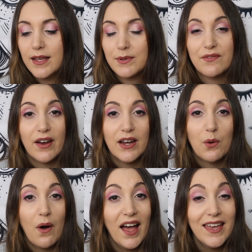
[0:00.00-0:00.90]
It was very
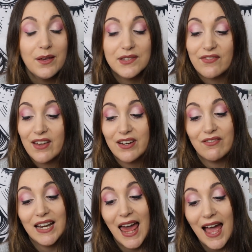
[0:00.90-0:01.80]
quiet, it was very
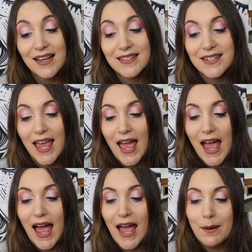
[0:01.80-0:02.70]
relaxed,
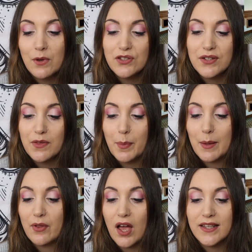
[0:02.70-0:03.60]
and most of the
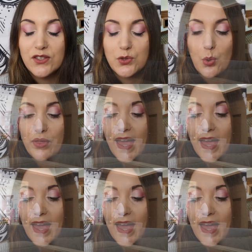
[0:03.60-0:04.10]
people I saw